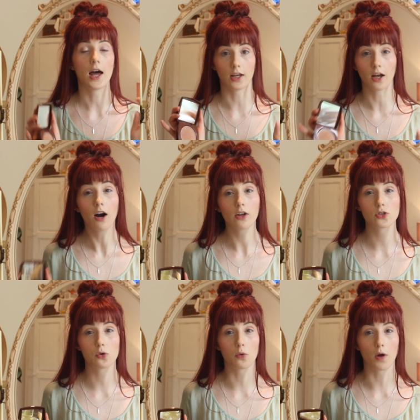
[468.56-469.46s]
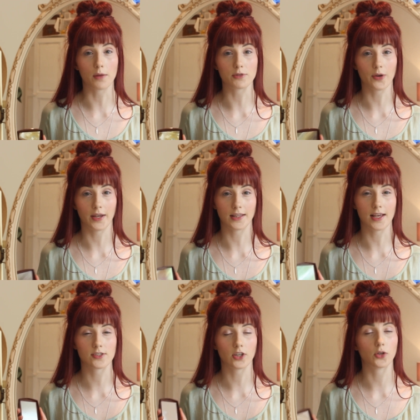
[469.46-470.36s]
And I can't talk while I'm doing
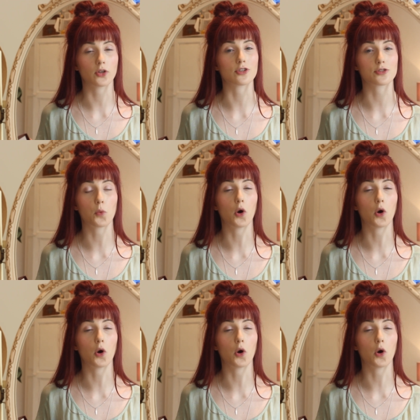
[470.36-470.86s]
this, so you can just